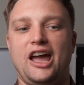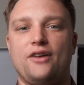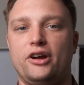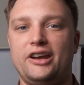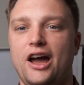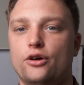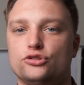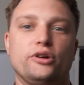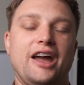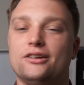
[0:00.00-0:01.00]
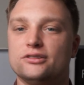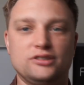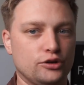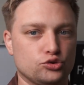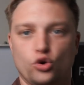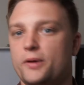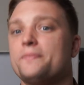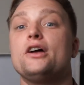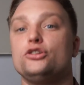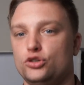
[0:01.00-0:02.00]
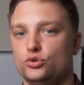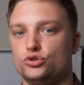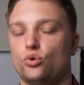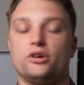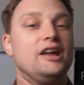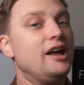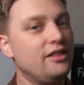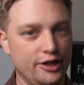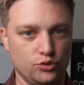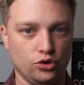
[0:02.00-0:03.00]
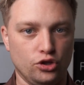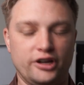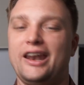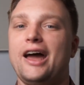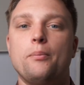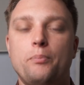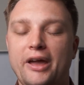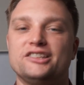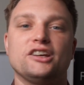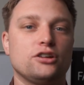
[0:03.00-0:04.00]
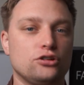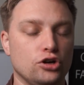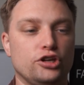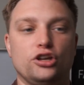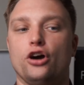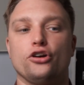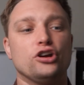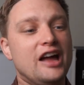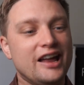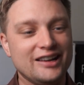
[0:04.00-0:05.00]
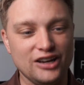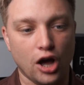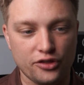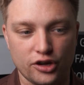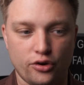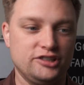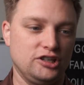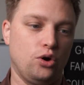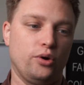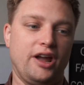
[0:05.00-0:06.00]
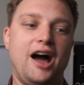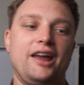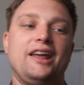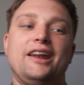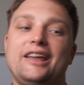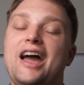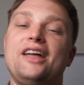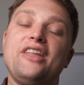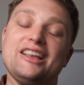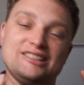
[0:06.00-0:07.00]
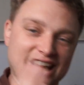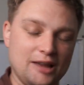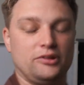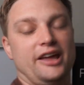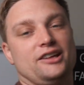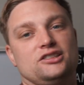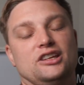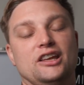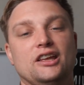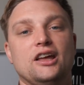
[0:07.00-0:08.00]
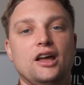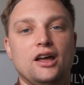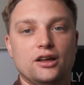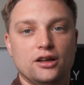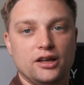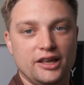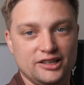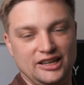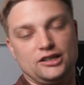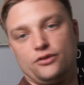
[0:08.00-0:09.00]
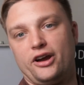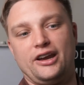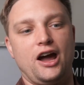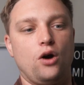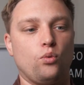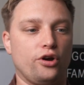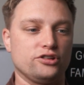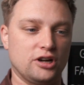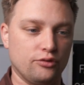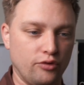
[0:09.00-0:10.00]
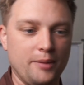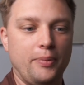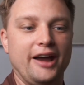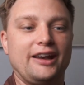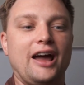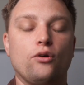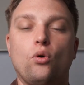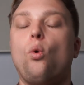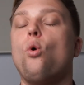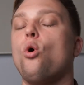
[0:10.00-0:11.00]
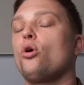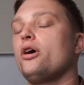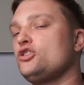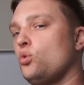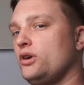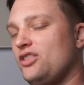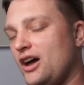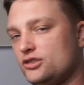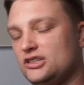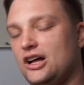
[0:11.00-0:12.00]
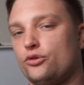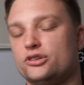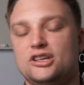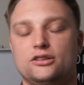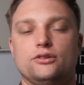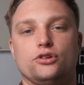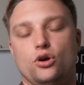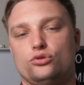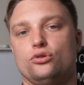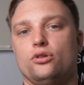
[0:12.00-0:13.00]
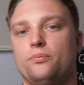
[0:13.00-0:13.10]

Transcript: have right now. So again, single story, 2 story. That's what you're looking at. Basic, cookie cutter, nothing crazy going on. And again, that same Land Sea incentive right now, where it's like a rate buy down or a $20,000 incentive to go to